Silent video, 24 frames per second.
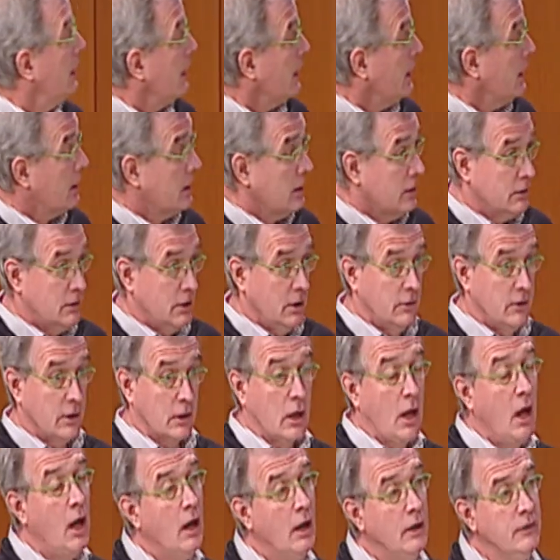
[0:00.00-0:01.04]
And the
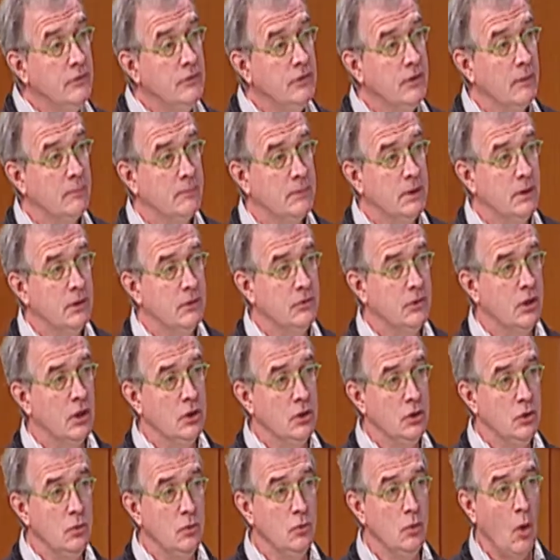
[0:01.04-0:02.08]
concept is
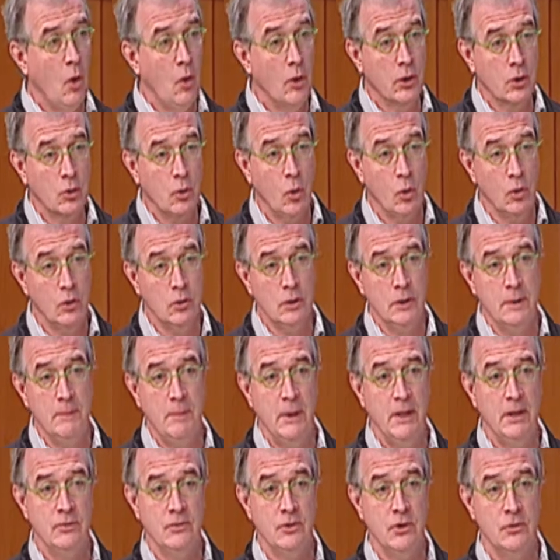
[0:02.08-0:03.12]
you, on a quarterly
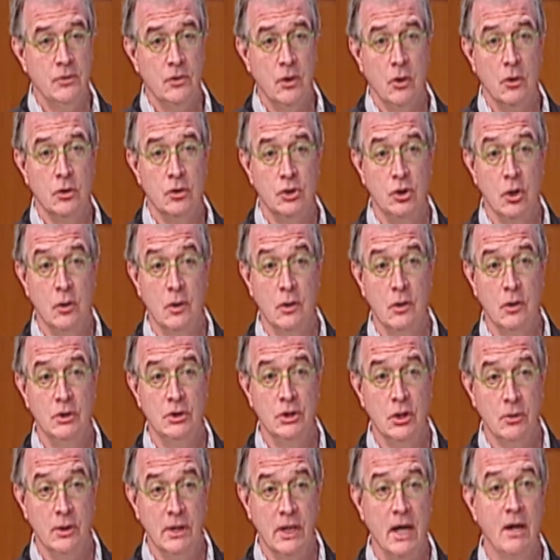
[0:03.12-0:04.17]
basis, are share
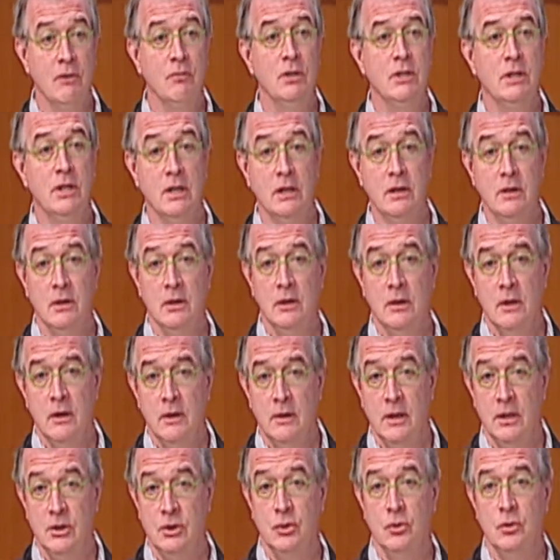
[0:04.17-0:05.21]
sharing everything
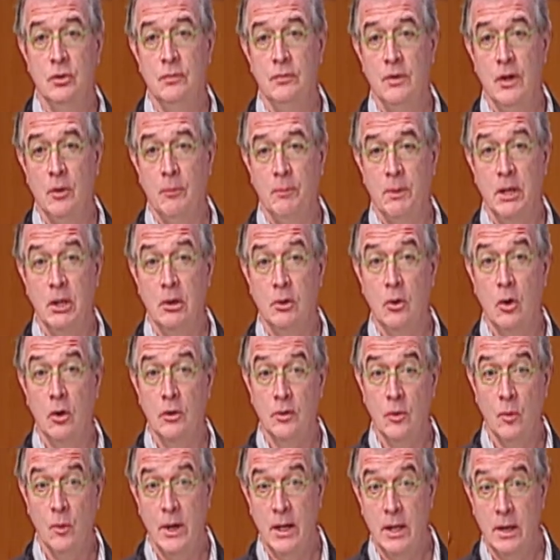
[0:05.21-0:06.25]
that you're developing
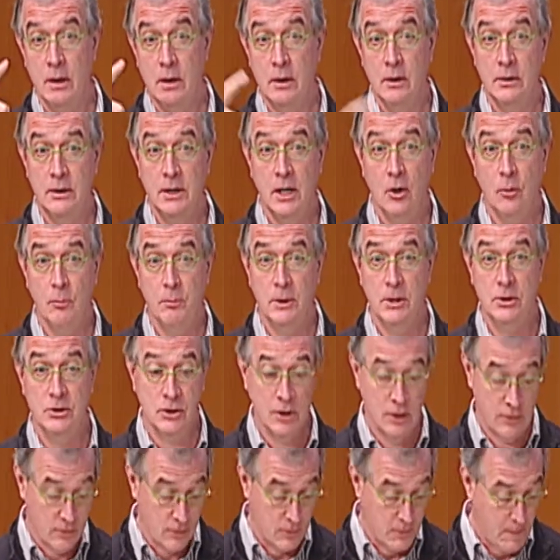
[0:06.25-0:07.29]
along the way to help each
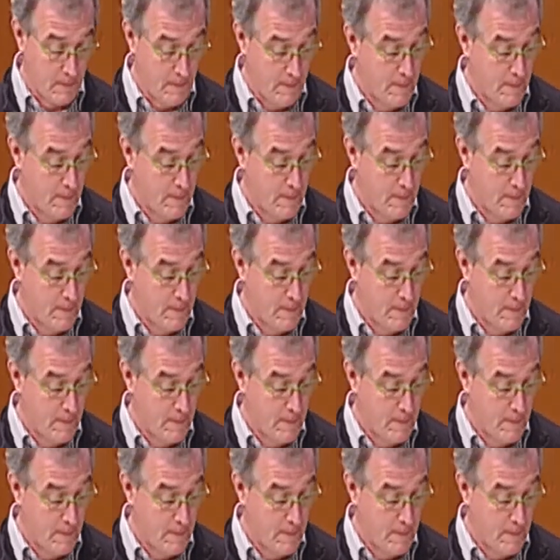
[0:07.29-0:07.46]
other.